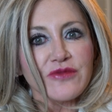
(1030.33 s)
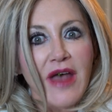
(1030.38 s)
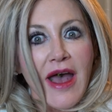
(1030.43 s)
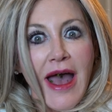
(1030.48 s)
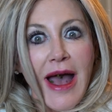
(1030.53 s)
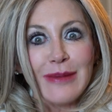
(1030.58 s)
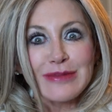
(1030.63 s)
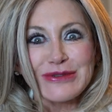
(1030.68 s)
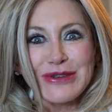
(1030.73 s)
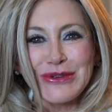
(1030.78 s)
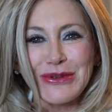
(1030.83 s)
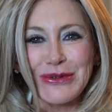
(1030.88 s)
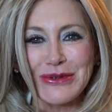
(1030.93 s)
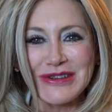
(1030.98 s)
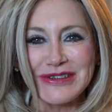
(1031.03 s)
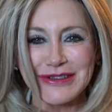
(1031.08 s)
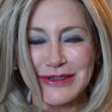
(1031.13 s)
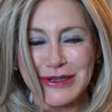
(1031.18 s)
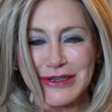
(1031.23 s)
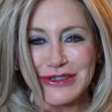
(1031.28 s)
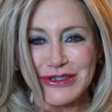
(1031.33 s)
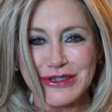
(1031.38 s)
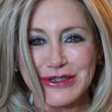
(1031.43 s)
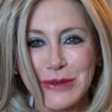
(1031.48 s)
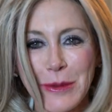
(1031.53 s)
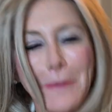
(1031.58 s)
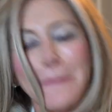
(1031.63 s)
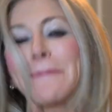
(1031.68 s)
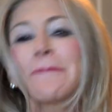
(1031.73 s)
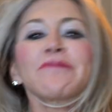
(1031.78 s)
Absolutely
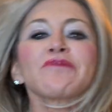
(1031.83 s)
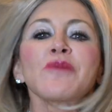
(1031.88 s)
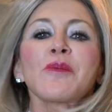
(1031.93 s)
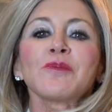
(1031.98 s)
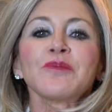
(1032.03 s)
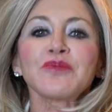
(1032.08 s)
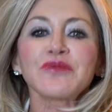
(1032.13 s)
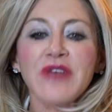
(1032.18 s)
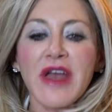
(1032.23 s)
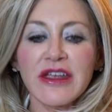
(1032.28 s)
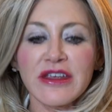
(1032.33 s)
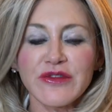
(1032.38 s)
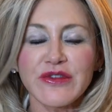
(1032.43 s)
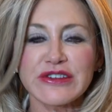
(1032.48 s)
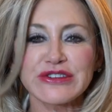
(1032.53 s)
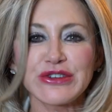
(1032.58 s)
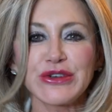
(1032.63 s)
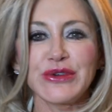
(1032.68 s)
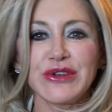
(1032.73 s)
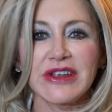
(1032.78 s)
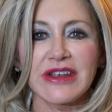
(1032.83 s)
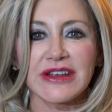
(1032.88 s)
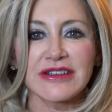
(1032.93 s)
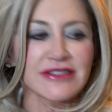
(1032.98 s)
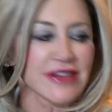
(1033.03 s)
delicious. Thank you for tuning in